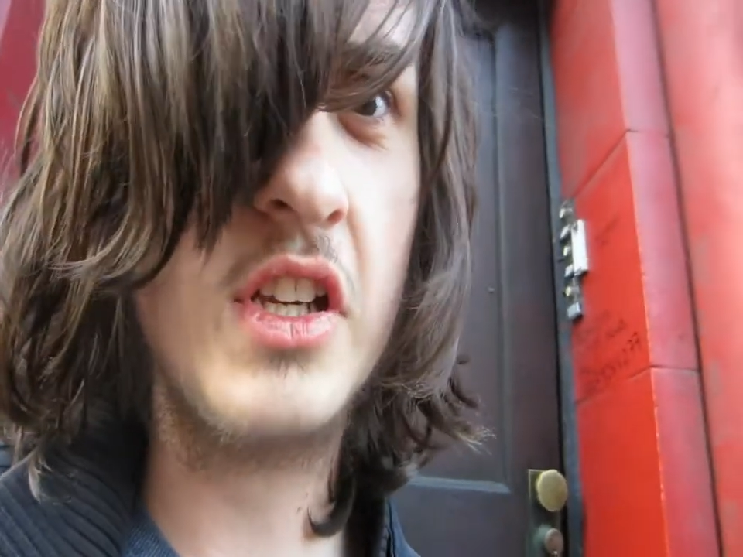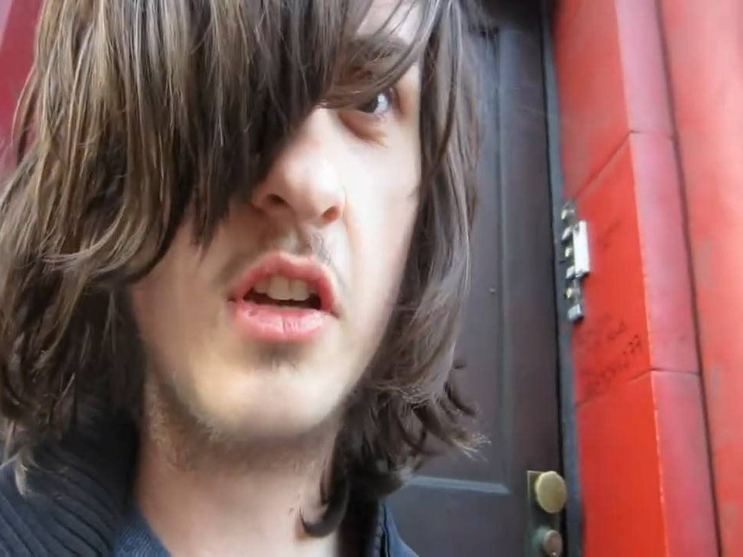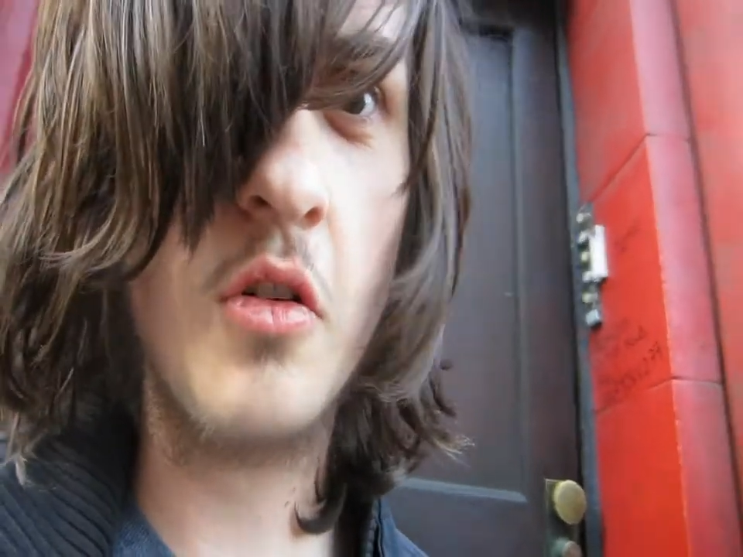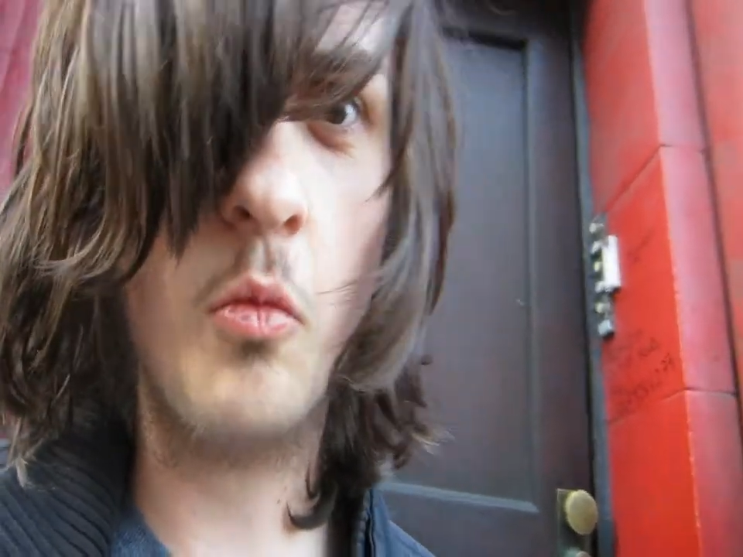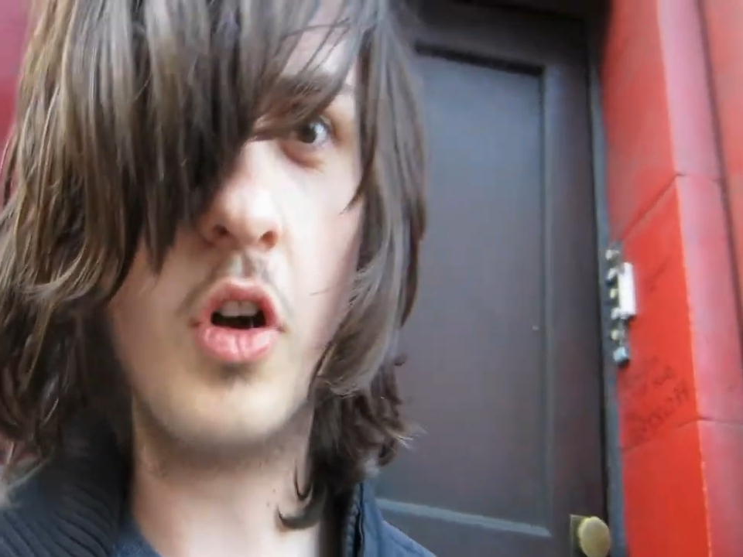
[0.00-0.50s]
and
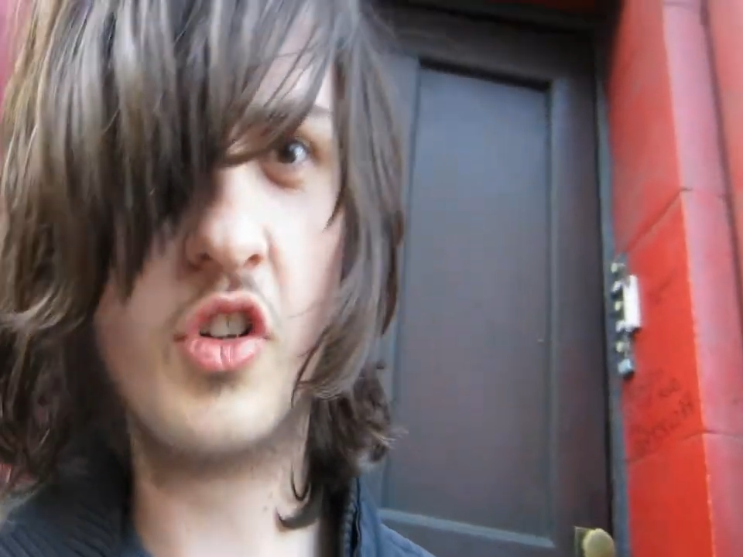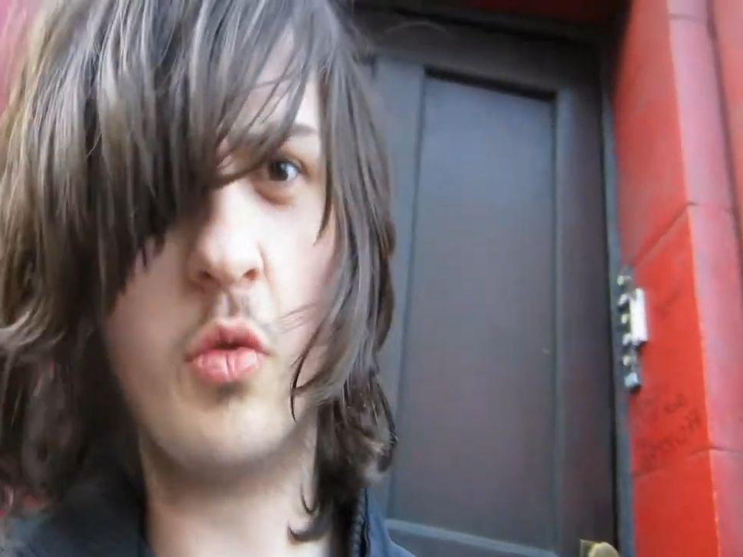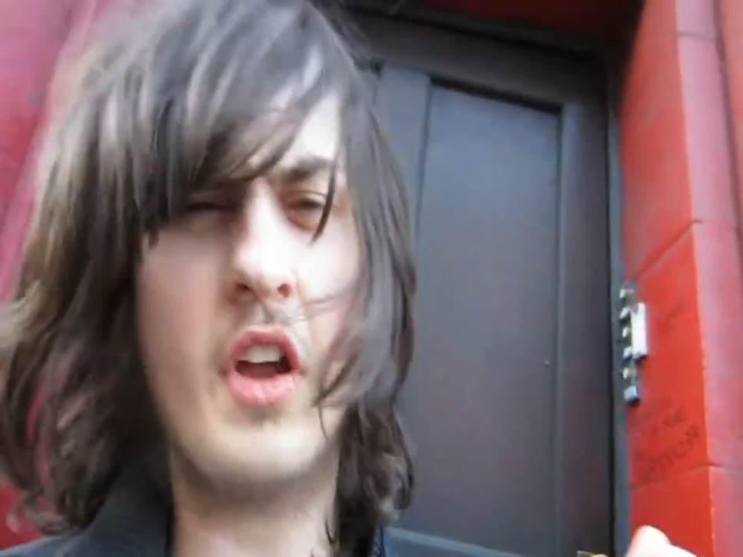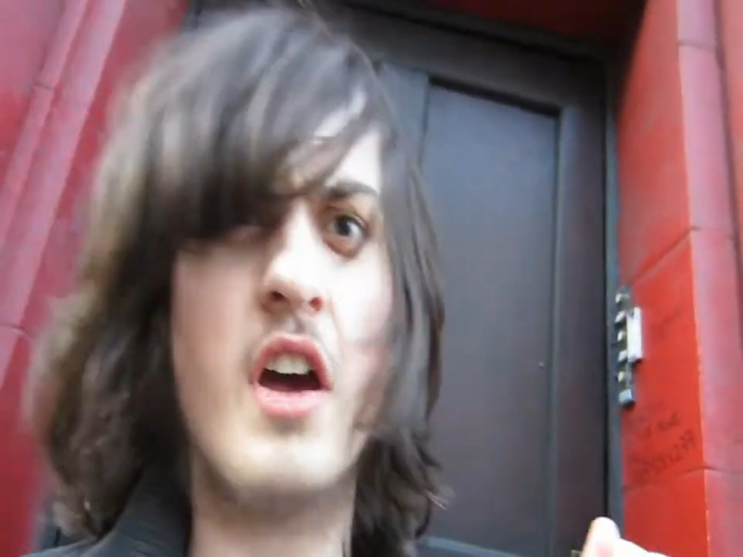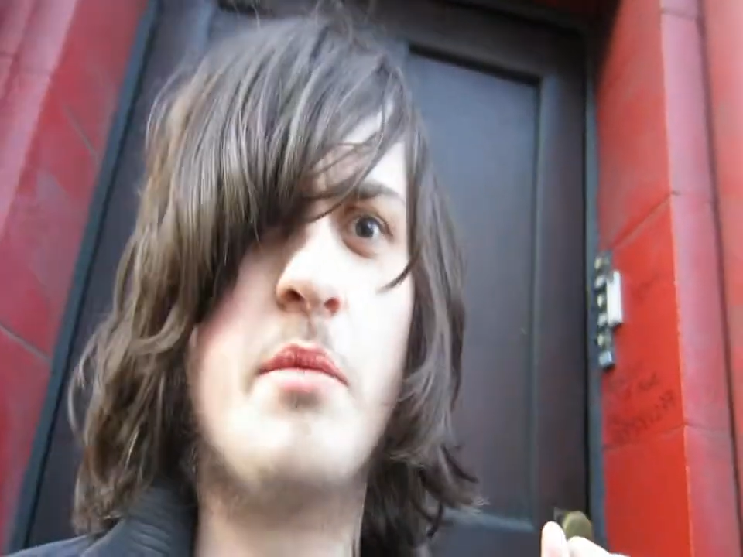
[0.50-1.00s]
you can
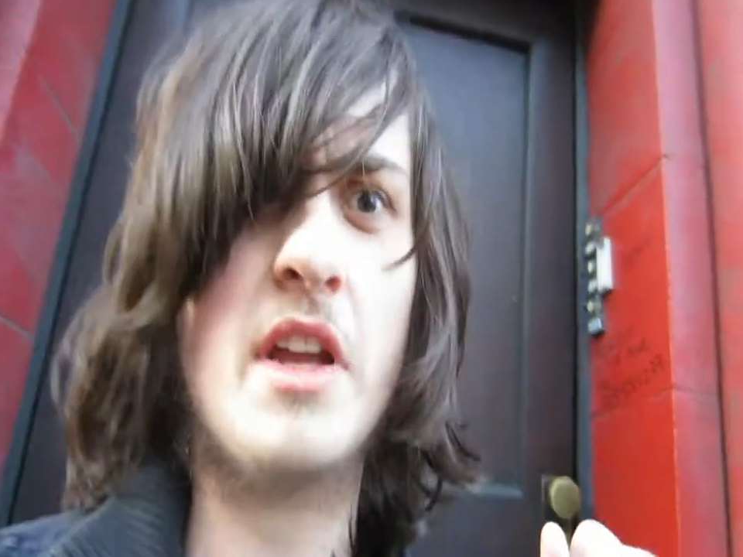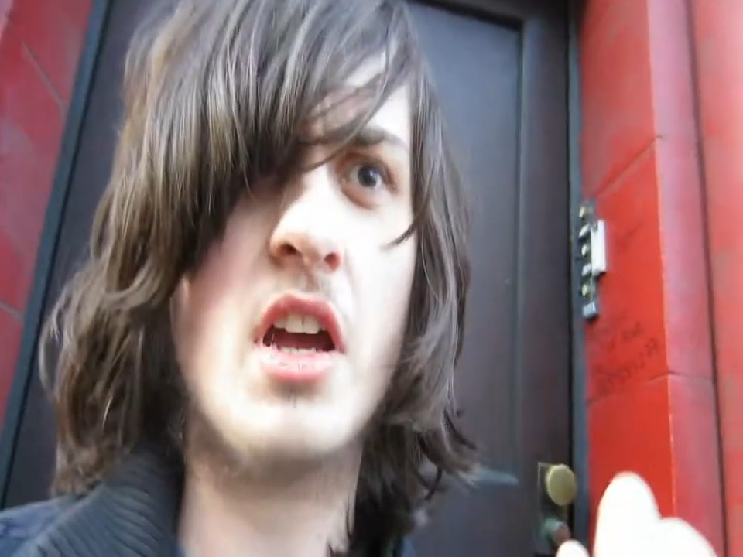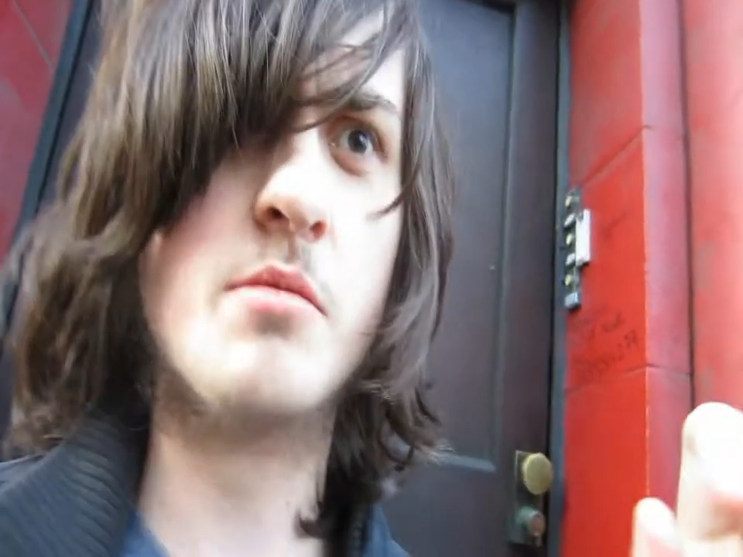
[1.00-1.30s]
watch what I've been